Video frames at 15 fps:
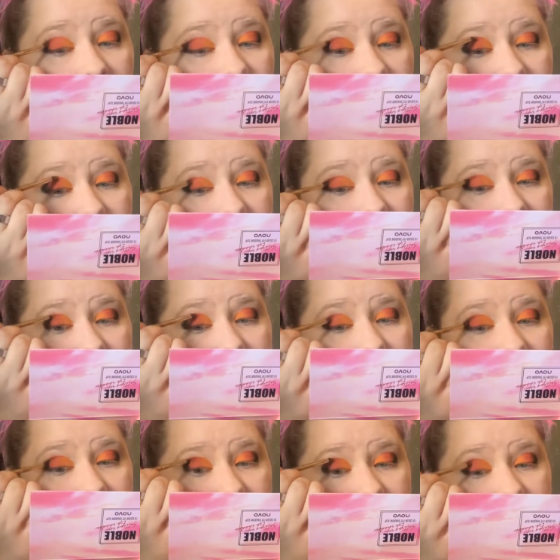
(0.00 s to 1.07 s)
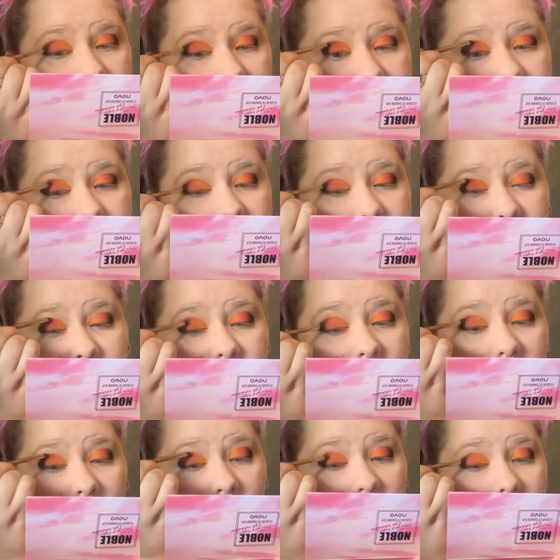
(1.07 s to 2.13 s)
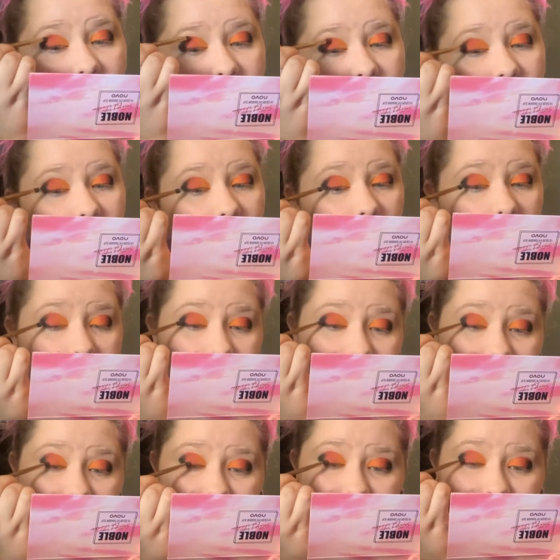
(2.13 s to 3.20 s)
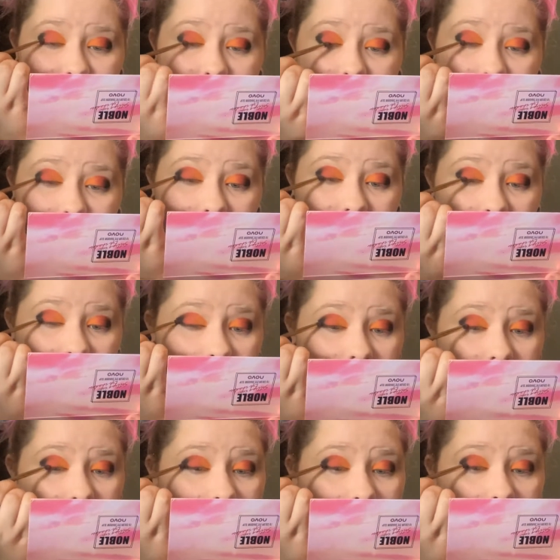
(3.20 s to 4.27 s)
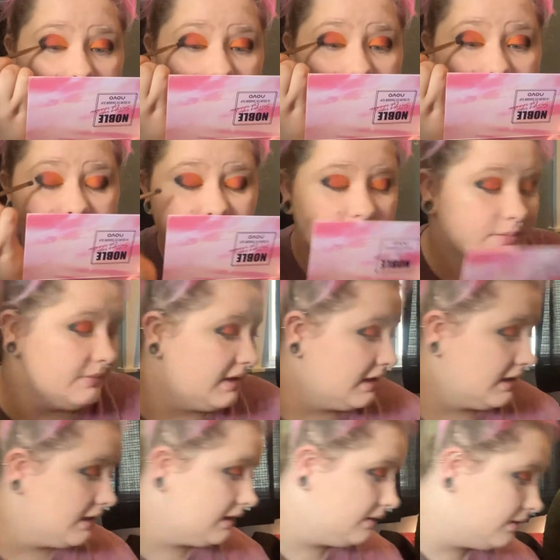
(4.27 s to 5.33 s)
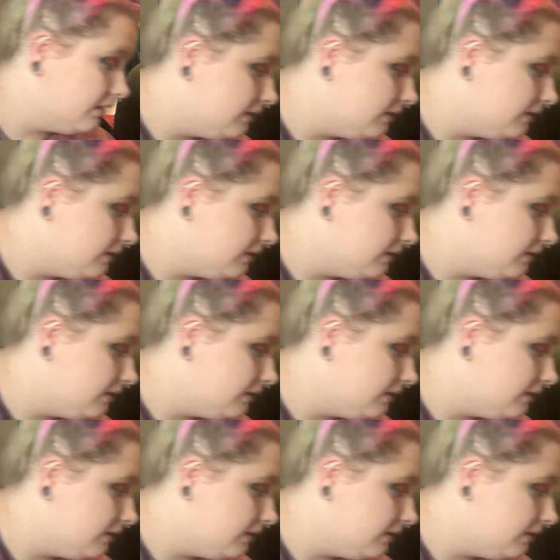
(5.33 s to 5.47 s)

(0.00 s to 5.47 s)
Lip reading: that black more into the orange and just make it a